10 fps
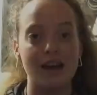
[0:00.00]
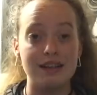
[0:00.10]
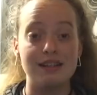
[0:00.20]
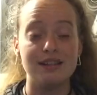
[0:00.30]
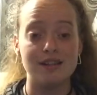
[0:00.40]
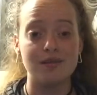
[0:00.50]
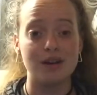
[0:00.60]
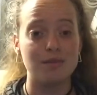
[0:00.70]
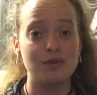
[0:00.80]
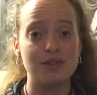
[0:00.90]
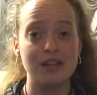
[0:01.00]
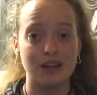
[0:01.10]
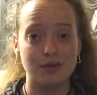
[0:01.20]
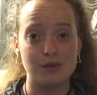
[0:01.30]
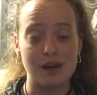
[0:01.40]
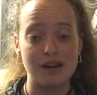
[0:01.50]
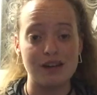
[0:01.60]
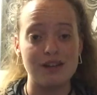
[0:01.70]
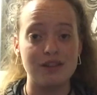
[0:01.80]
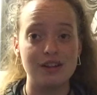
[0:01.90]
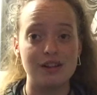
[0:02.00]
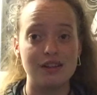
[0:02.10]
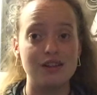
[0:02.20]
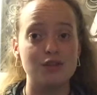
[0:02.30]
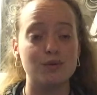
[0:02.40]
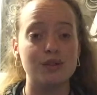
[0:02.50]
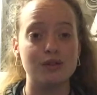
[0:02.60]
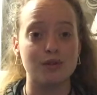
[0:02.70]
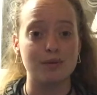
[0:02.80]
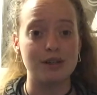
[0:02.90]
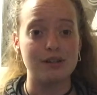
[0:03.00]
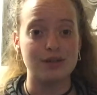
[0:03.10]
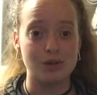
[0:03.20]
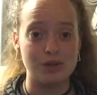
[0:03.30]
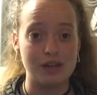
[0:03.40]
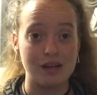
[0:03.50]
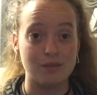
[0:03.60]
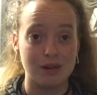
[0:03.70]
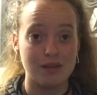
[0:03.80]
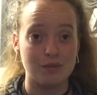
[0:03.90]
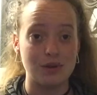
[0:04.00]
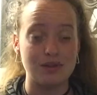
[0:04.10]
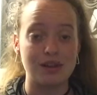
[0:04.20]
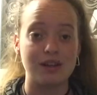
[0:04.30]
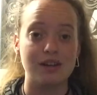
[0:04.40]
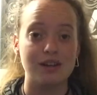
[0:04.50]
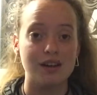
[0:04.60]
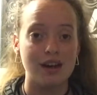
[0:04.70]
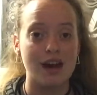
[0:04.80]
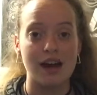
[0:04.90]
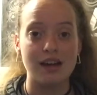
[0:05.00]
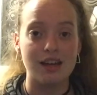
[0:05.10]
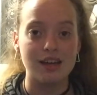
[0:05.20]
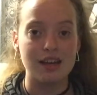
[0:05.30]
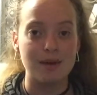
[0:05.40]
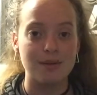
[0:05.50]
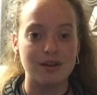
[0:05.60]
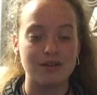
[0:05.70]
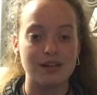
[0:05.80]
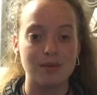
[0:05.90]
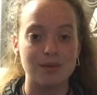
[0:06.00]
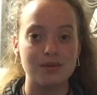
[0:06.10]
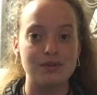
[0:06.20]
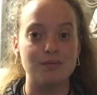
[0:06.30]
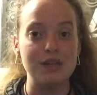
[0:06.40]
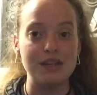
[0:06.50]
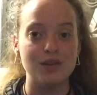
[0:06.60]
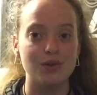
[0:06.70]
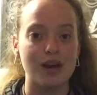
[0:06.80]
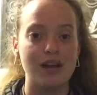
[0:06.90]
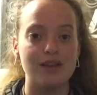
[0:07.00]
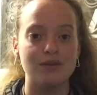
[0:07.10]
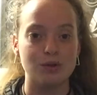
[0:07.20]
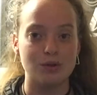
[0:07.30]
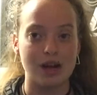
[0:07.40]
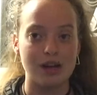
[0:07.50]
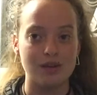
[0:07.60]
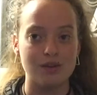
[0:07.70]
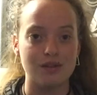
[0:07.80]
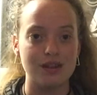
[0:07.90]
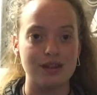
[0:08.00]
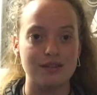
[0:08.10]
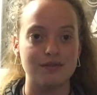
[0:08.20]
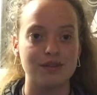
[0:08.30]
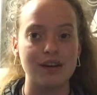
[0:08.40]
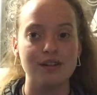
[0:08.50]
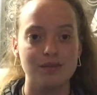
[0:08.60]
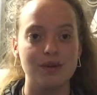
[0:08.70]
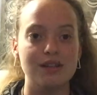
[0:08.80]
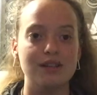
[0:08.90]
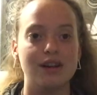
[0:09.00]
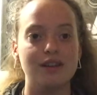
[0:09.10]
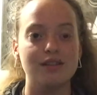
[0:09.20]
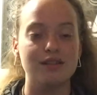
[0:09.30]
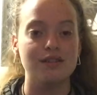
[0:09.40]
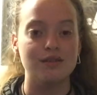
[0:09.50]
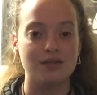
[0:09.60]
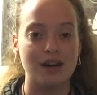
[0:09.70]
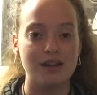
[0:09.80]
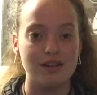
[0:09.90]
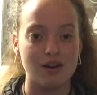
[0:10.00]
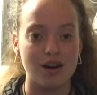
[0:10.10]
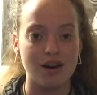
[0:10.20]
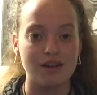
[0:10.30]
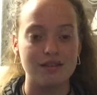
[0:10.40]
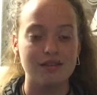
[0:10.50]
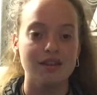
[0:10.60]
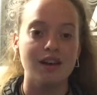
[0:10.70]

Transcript: It's easy to find music everywhere, even in the things you wouldn't normally associate with music. Hiking and camping are examples of being creative and trying new things and finding ways to defy the odds,